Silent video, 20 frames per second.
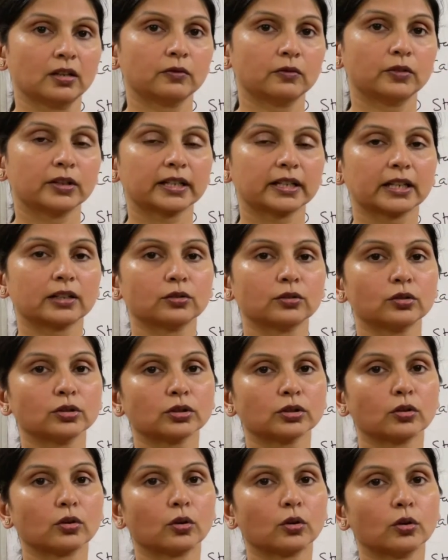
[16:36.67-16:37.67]
We
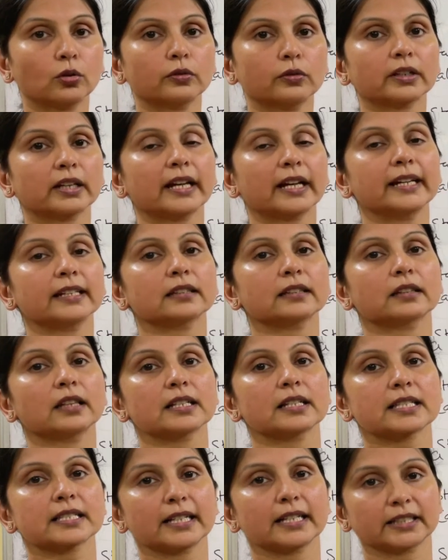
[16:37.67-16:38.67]
cannot override the
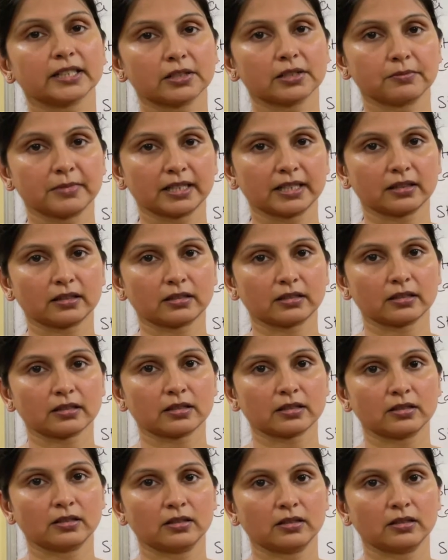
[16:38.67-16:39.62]
static methods.